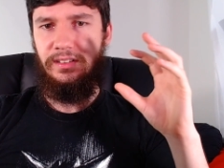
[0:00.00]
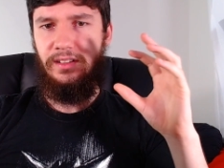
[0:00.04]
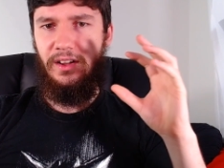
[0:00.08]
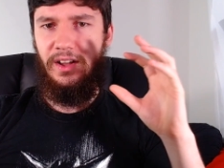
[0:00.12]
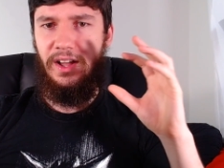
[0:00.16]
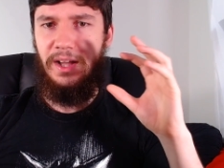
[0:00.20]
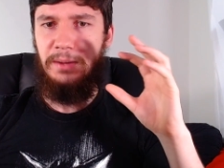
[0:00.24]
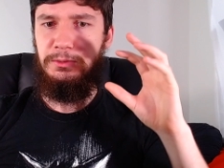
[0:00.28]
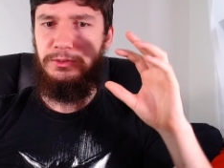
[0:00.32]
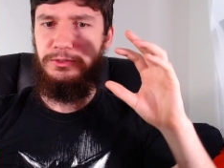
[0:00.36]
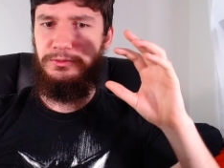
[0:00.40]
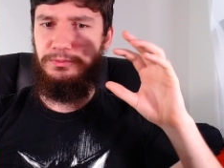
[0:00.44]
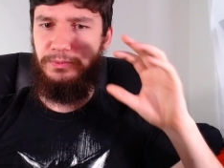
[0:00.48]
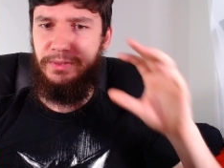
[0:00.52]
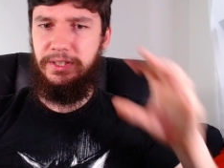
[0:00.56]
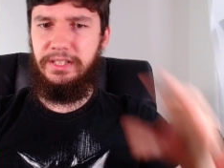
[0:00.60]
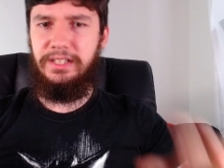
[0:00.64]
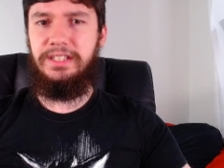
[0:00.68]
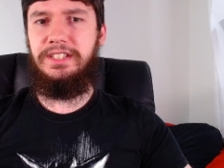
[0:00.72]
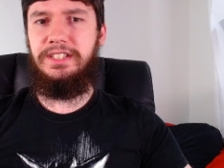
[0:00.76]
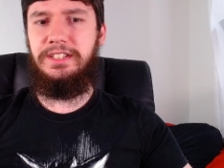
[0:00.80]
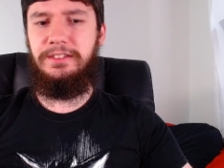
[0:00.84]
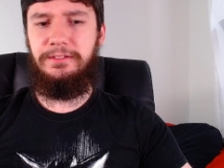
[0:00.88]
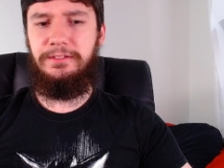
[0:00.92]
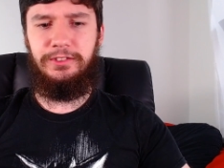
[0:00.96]
I was
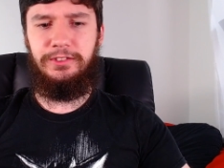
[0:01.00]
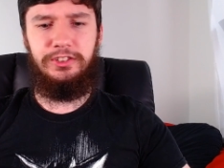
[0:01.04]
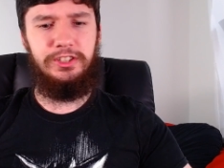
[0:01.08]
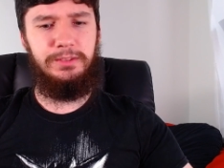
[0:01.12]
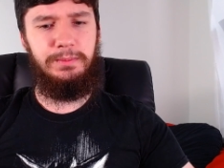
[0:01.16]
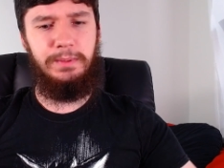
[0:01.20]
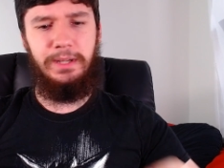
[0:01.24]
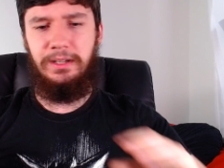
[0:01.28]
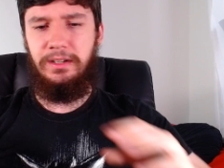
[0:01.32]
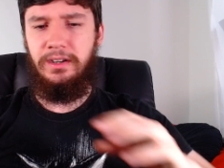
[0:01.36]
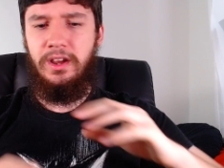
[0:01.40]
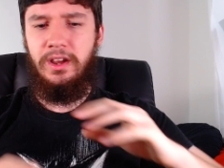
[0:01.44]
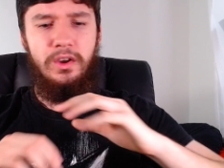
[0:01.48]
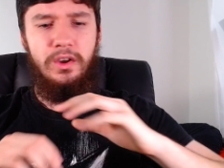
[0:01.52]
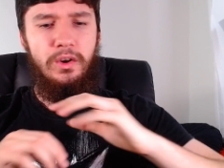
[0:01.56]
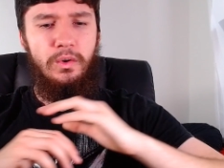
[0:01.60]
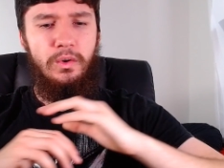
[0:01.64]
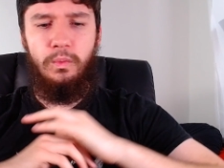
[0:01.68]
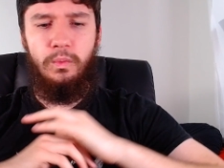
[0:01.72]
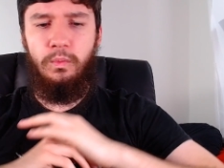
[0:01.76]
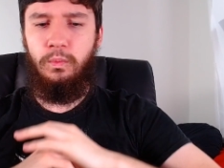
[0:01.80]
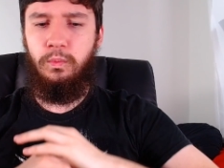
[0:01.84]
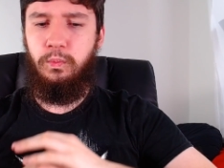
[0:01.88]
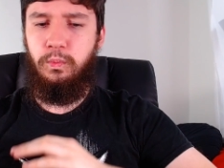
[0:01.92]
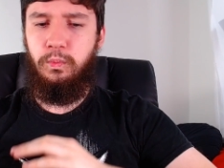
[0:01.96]
really confused about
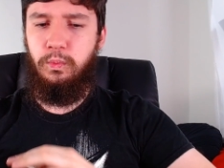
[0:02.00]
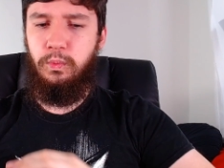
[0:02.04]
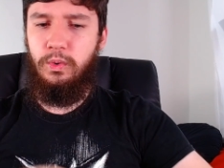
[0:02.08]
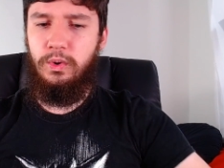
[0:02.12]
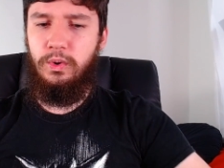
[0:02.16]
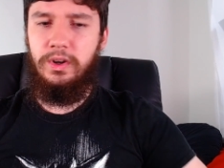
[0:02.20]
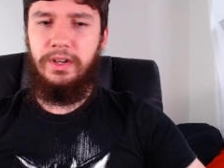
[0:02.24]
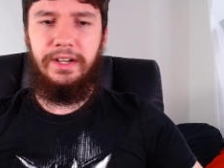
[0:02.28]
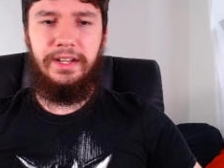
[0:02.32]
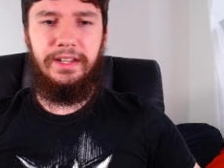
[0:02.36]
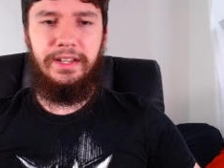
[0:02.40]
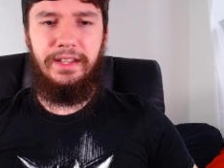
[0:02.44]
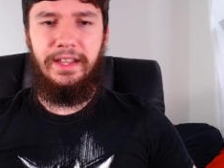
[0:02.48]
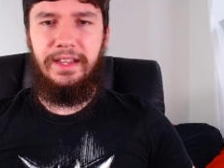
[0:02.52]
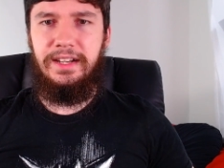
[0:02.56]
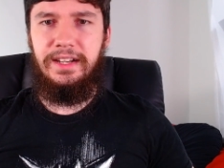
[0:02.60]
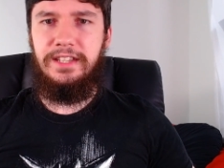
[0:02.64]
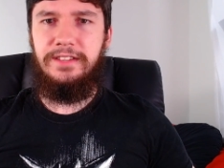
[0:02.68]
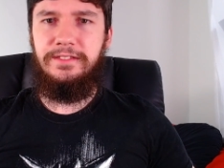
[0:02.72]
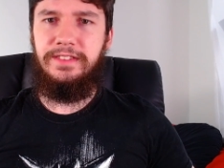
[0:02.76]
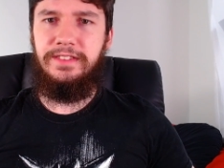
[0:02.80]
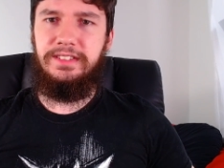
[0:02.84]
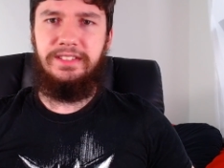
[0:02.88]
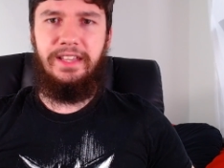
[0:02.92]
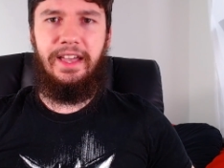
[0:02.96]
what any
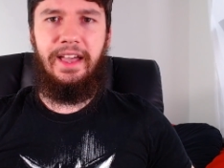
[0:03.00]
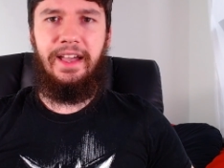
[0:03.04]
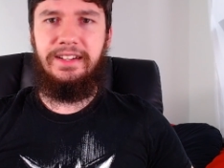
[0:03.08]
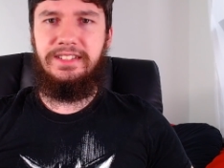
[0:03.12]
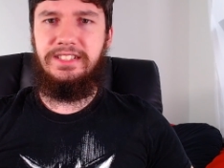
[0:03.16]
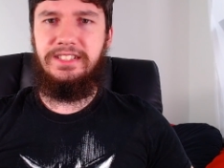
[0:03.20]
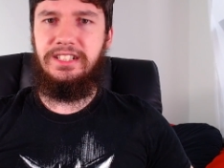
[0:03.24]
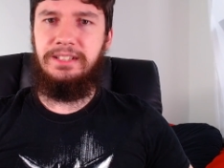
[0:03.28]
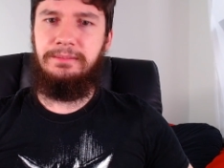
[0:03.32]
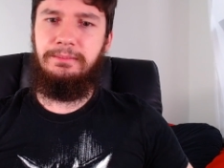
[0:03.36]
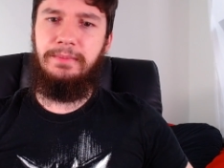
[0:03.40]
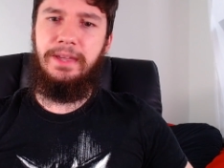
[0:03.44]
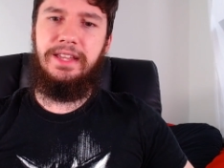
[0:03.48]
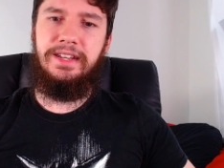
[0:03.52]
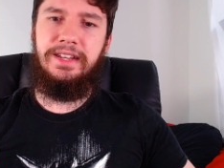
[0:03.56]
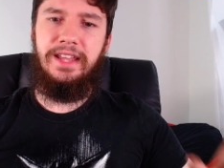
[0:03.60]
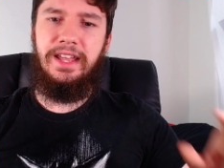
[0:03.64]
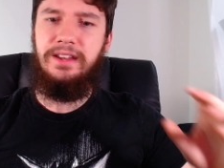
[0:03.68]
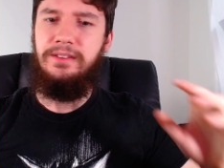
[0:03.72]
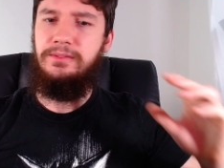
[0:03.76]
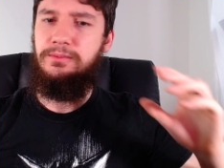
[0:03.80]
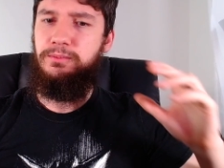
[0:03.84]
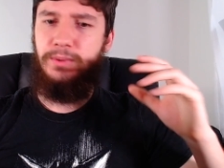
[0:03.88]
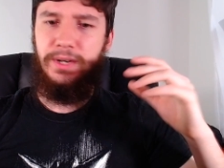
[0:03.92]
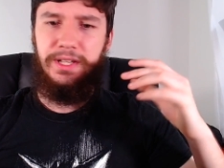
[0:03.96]
of this actually meant
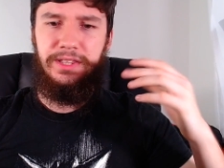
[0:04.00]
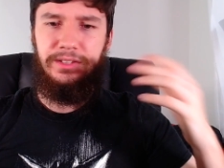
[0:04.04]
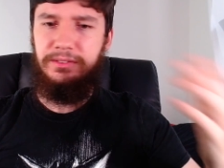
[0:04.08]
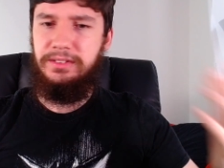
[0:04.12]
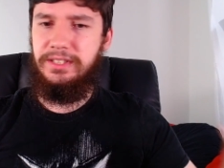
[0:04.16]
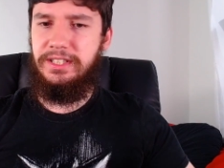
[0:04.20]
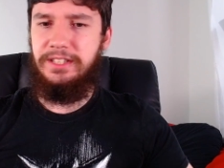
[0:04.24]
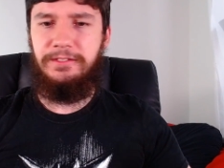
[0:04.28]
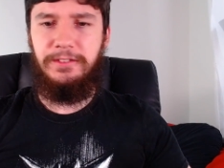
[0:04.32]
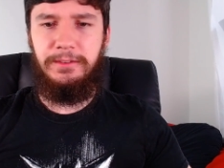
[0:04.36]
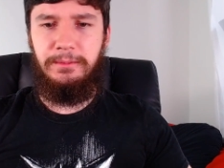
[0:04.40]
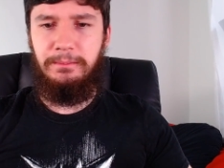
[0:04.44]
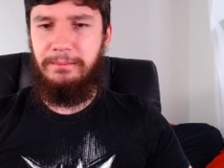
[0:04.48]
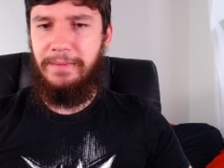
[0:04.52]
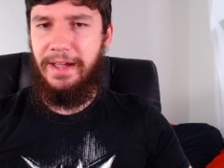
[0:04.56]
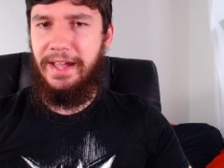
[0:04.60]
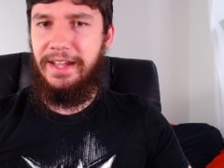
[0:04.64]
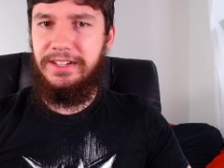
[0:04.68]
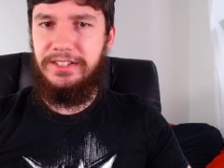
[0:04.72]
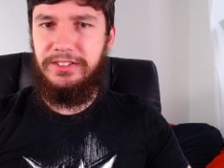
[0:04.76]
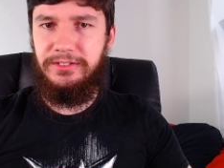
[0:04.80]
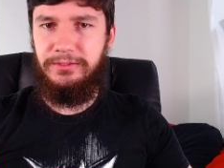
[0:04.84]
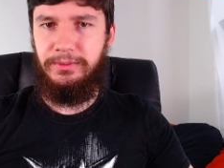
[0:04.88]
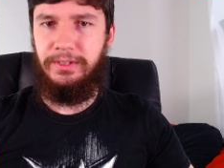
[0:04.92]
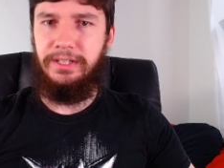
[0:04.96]
and whether it even
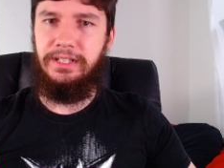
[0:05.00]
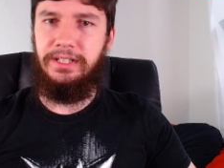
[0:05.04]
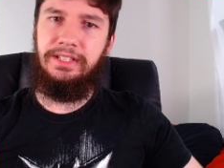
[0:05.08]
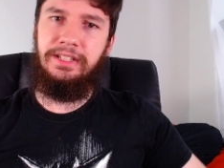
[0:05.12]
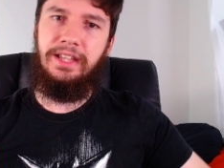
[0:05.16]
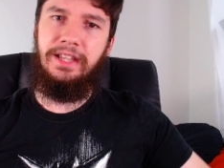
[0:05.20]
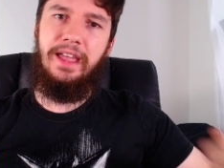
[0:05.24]
mattered really.